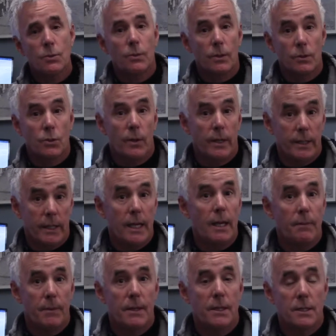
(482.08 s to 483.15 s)
we're trying to
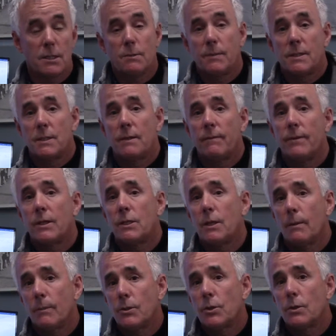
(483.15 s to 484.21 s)
keep it at a specific
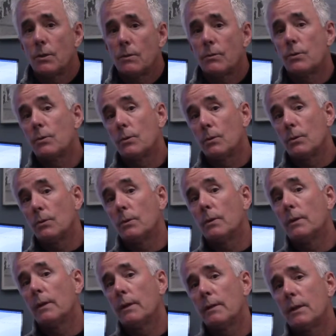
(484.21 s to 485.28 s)
temperature through
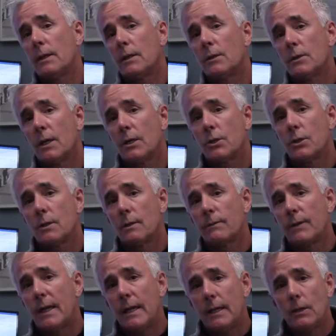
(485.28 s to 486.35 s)
the introduction of
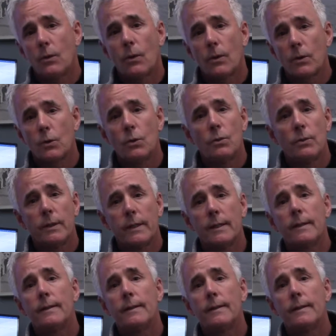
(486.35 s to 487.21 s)
heat or cooling.